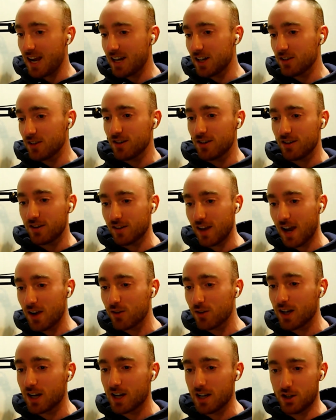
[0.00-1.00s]
doesn't sound
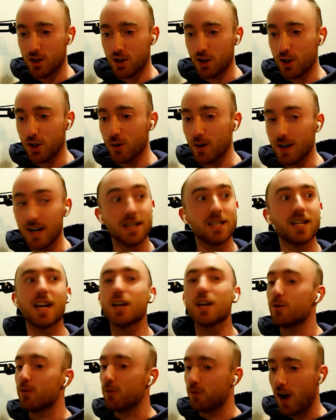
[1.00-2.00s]
like it didn't take
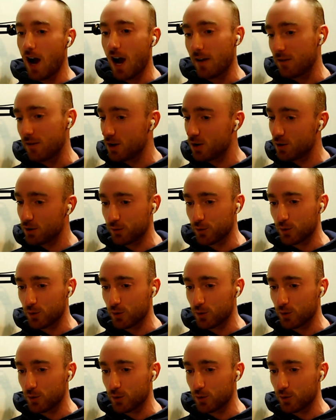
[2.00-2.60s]
you 5 years,